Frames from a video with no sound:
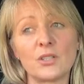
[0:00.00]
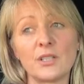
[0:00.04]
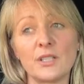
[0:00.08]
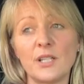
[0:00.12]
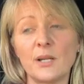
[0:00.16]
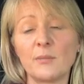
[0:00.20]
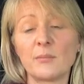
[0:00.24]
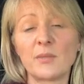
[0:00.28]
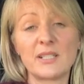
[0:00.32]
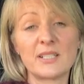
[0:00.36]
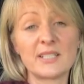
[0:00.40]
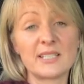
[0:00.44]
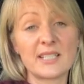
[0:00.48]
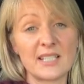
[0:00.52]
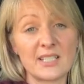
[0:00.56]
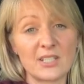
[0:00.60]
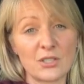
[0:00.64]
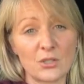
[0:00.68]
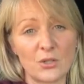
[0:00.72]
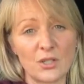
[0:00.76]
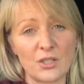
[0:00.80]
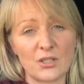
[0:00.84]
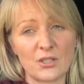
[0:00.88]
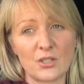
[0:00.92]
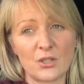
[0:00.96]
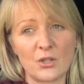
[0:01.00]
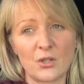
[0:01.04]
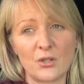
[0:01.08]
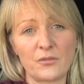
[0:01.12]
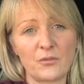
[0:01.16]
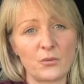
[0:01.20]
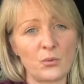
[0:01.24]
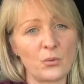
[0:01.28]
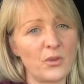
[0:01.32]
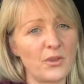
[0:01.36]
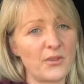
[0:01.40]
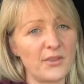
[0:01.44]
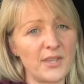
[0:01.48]
and I'm going to say sorry to God
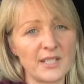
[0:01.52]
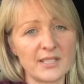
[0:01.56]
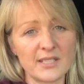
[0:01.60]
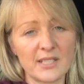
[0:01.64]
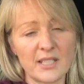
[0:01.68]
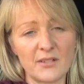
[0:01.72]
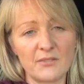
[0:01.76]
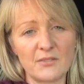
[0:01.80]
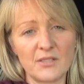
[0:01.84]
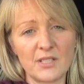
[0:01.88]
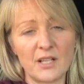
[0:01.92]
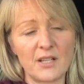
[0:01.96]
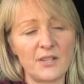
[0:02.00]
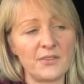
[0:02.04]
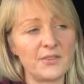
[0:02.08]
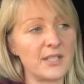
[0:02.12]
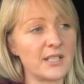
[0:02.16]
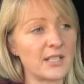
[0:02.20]
for all the things that I've done